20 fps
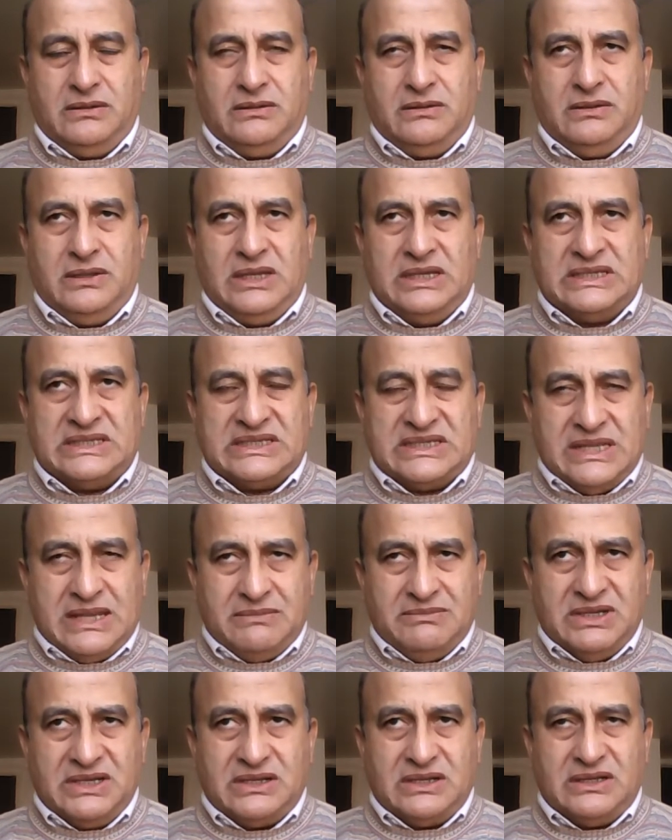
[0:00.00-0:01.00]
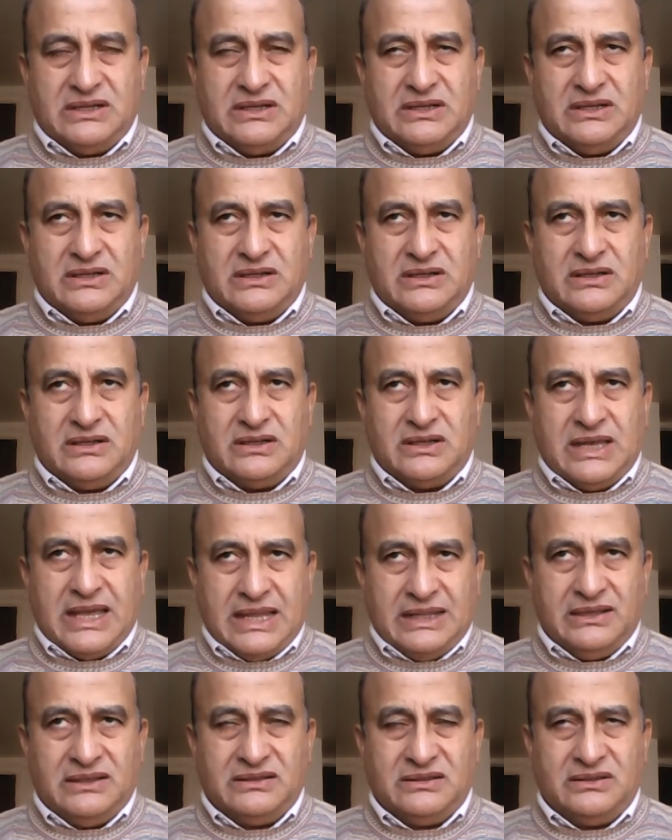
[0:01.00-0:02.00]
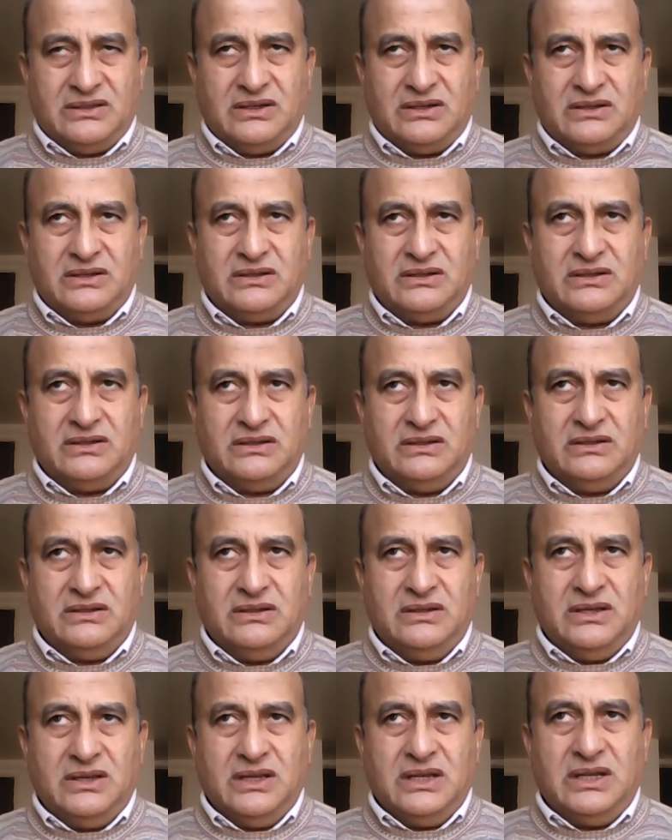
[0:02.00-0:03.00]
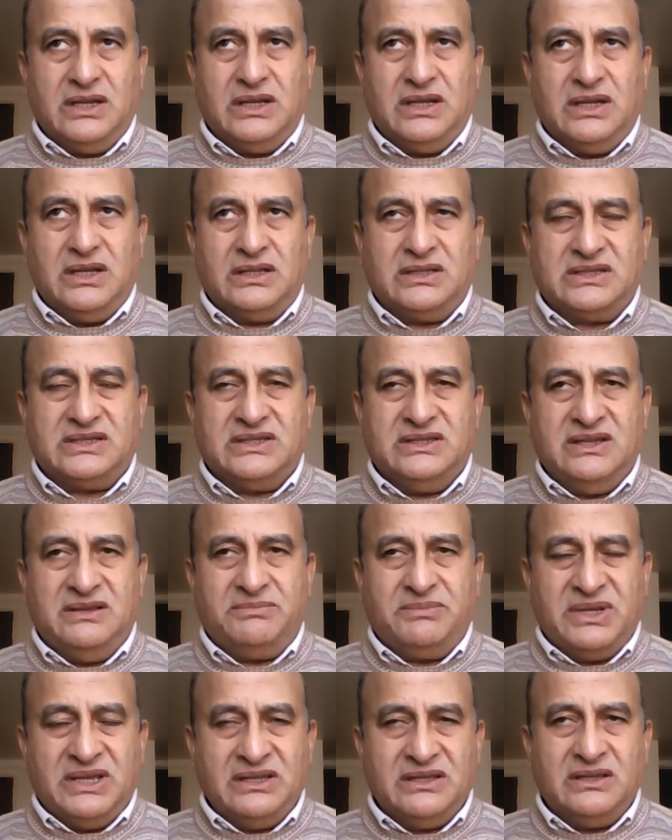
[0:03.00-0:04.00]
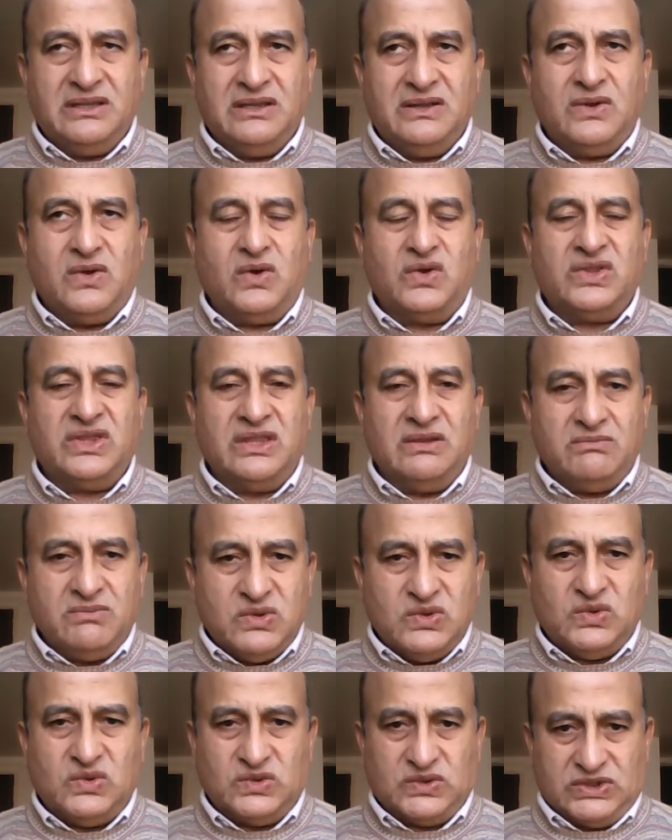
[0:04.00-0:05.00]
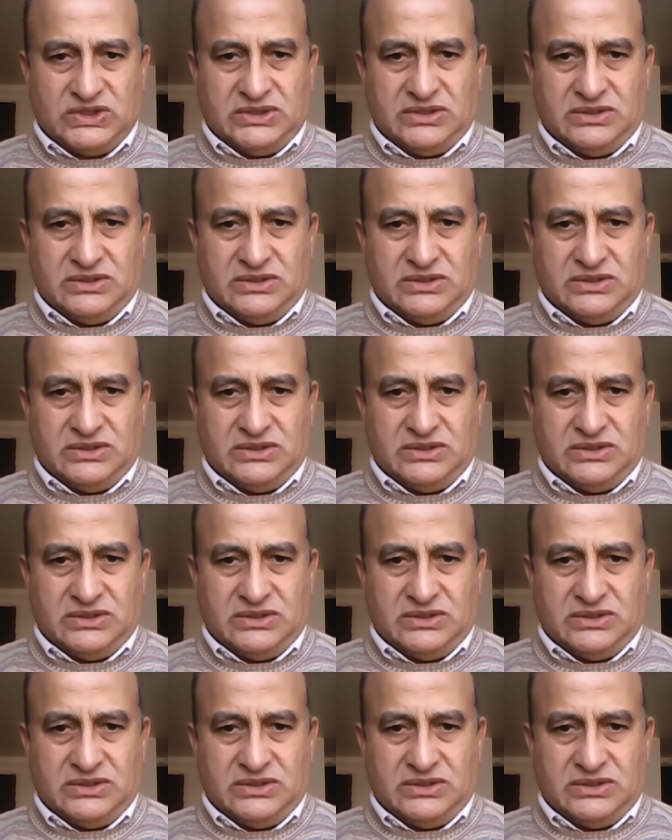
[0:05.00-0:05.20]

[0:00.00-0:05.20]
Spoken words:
the Islamic calendar, it's depending on the moon.